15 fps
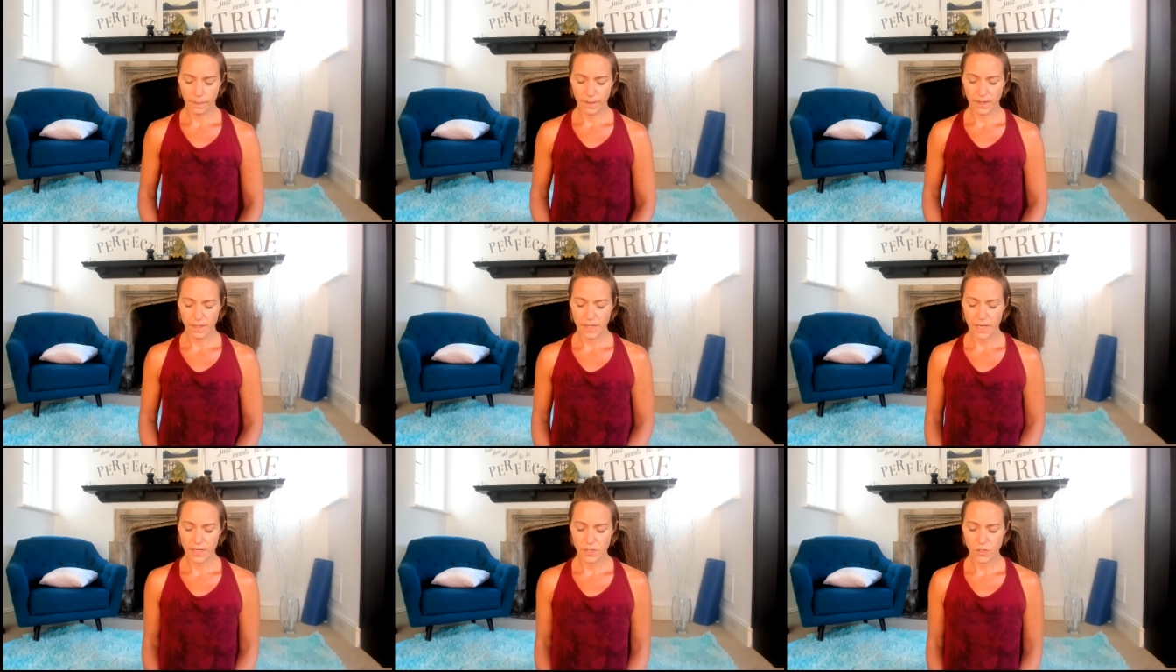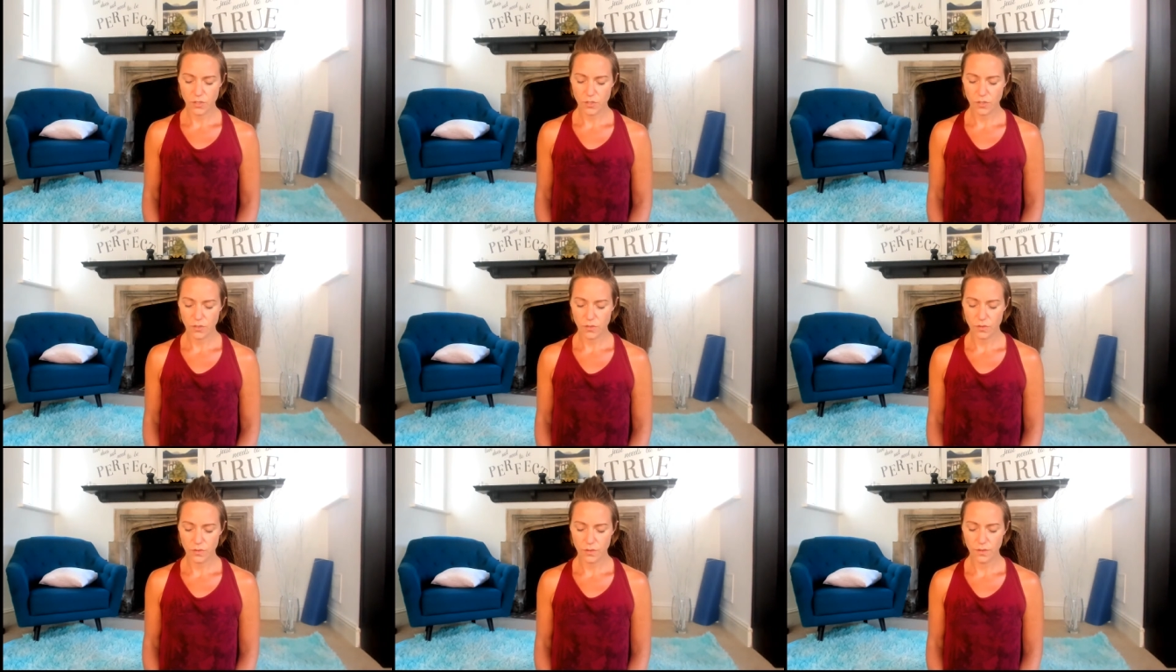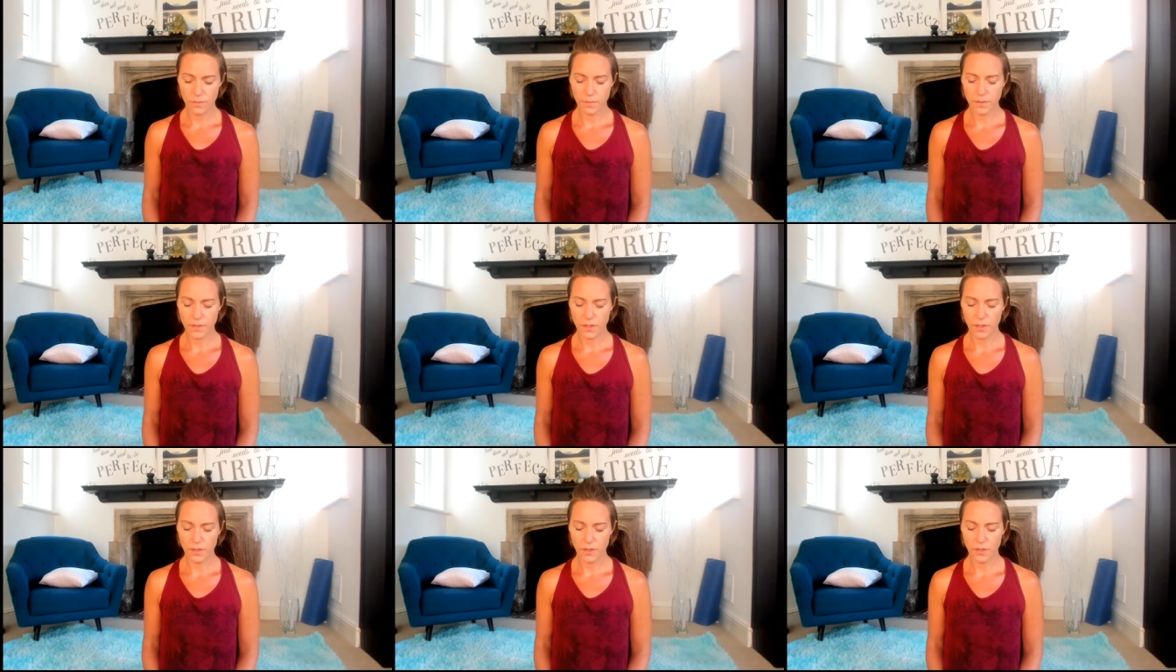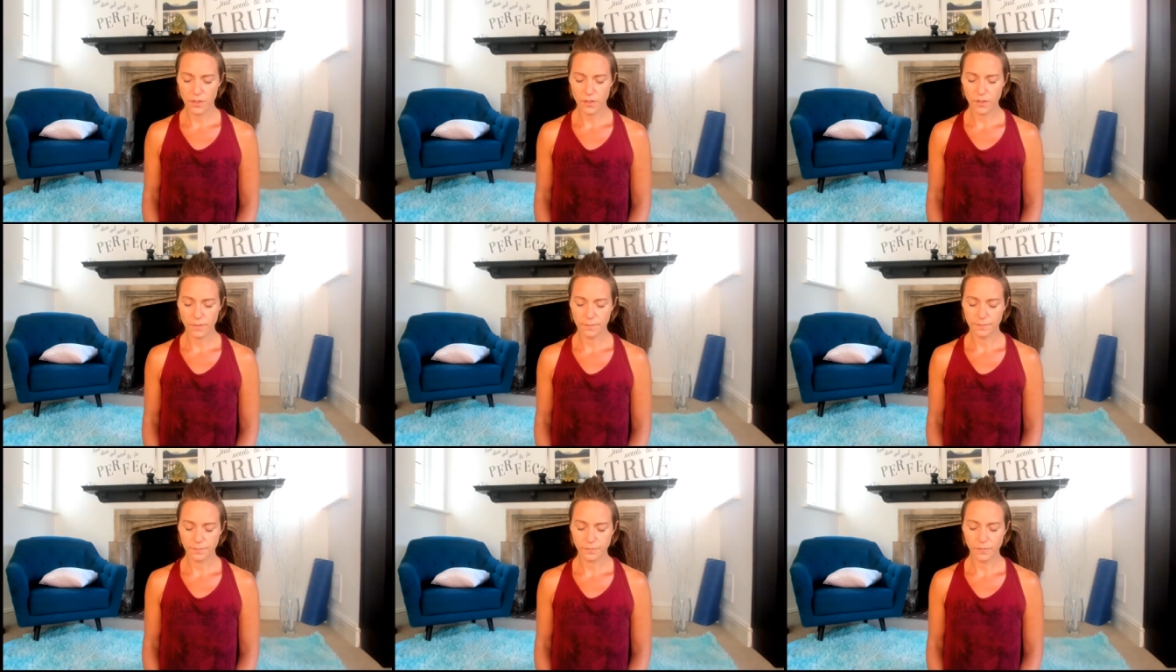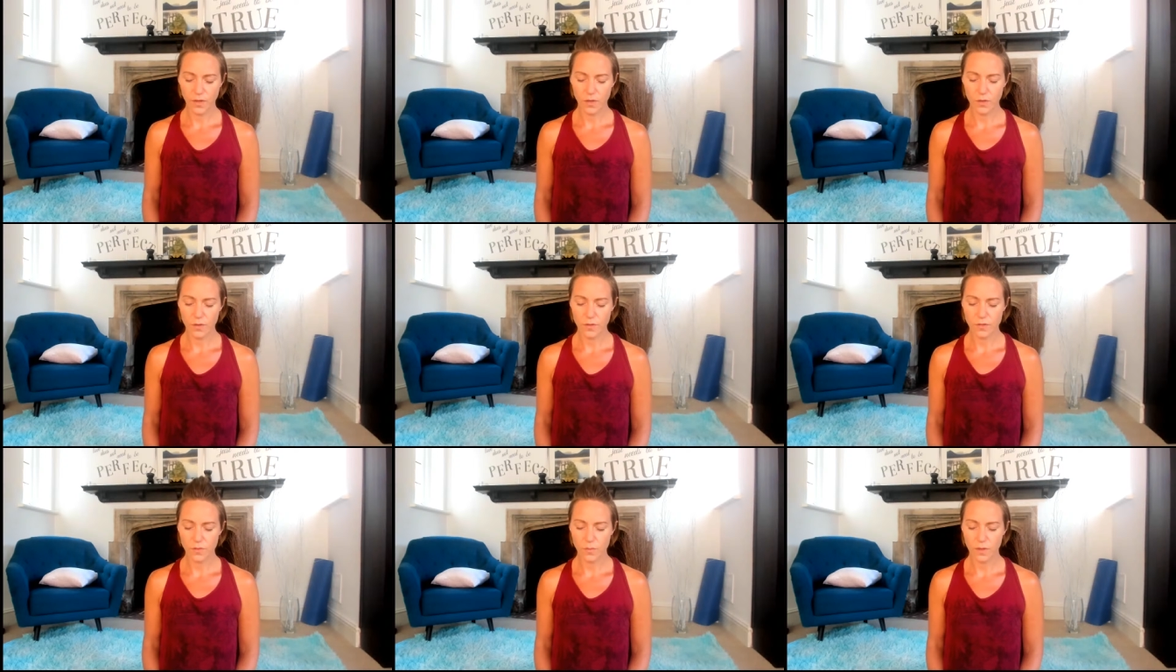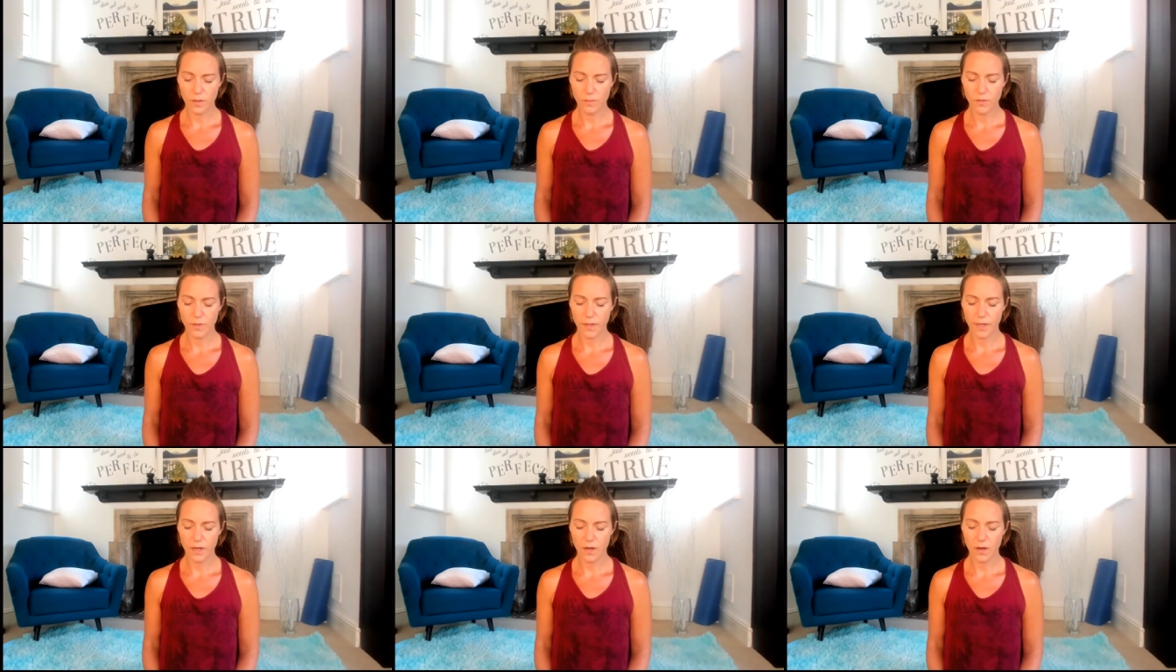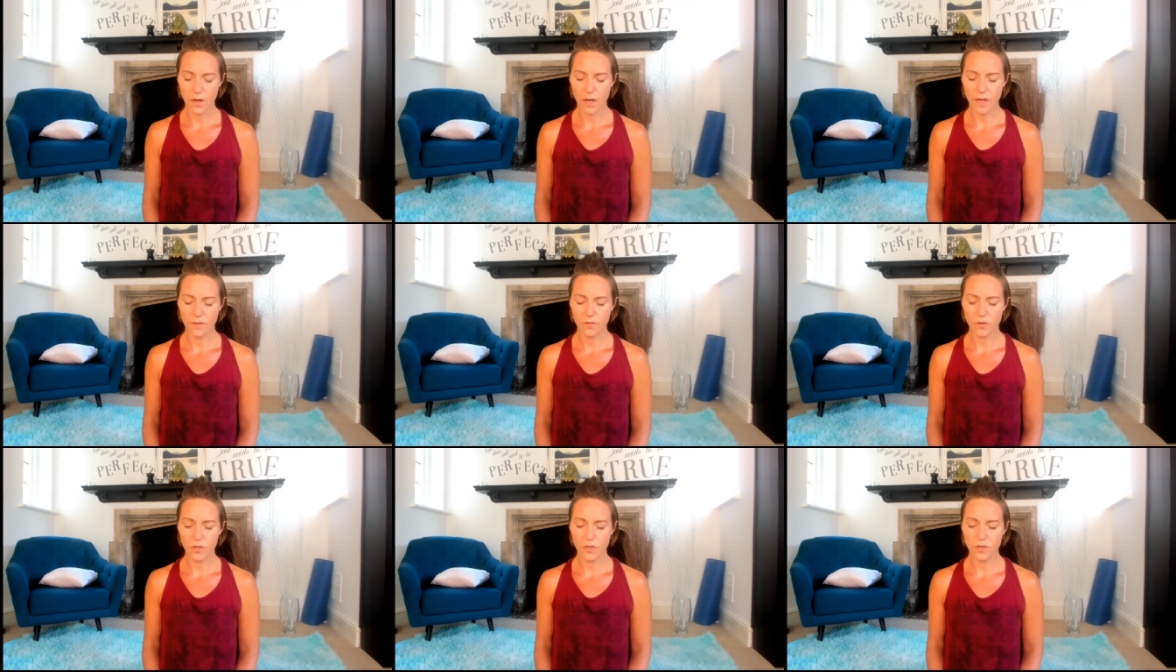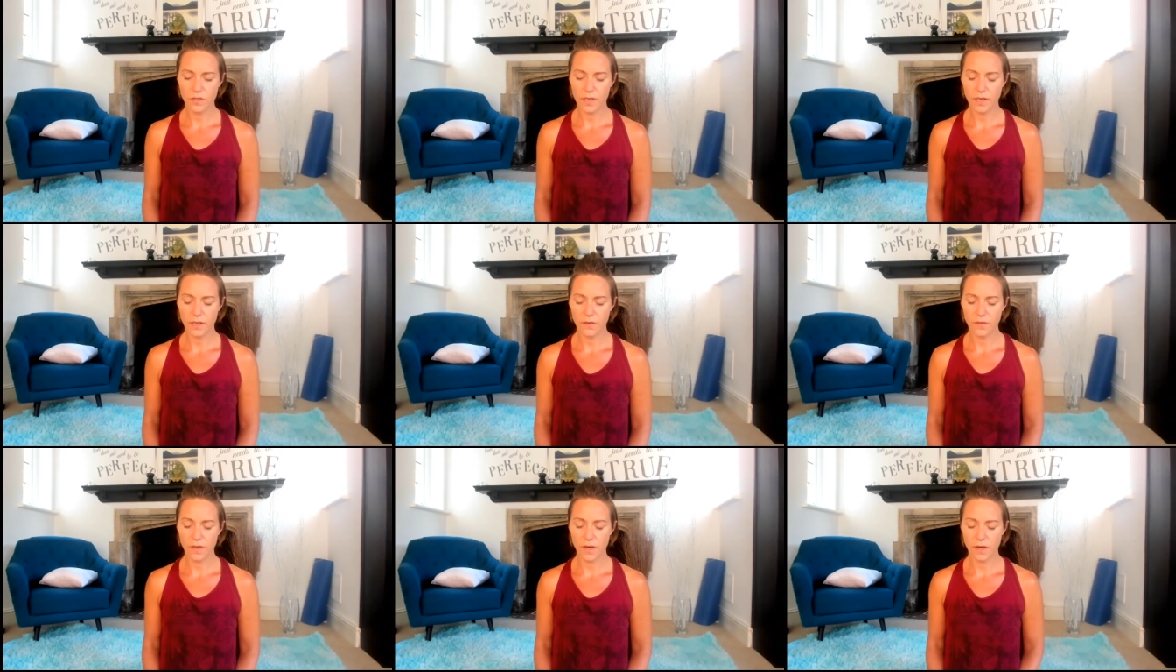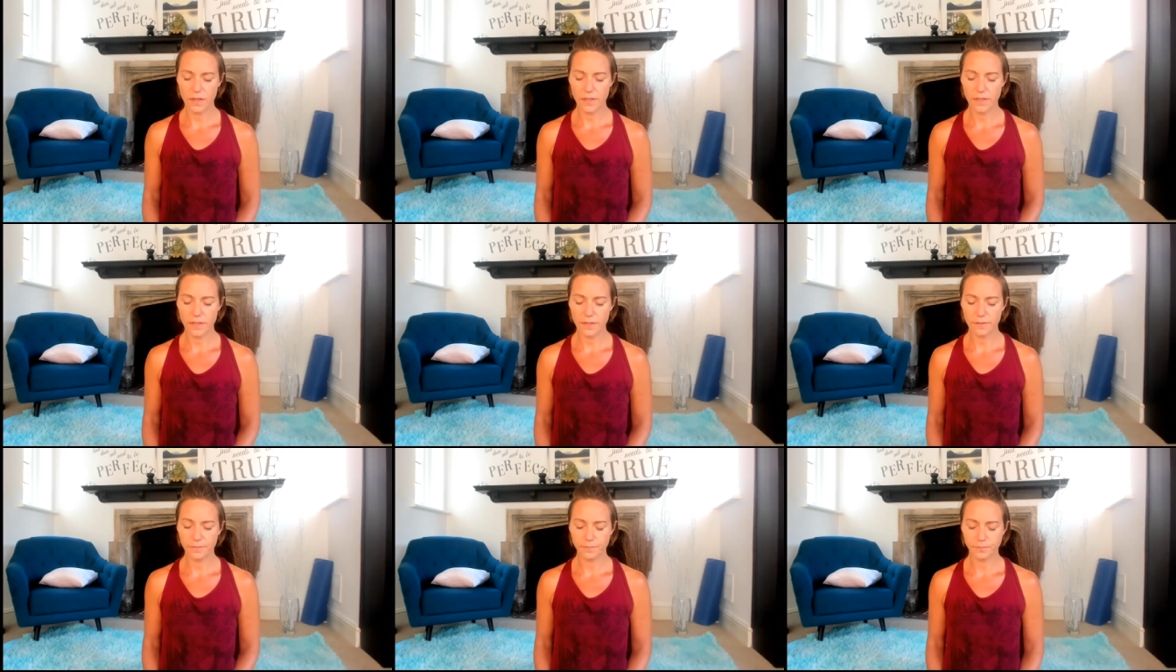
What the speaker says: intentions on them, so you can use the one I'm doing live or use any of the others.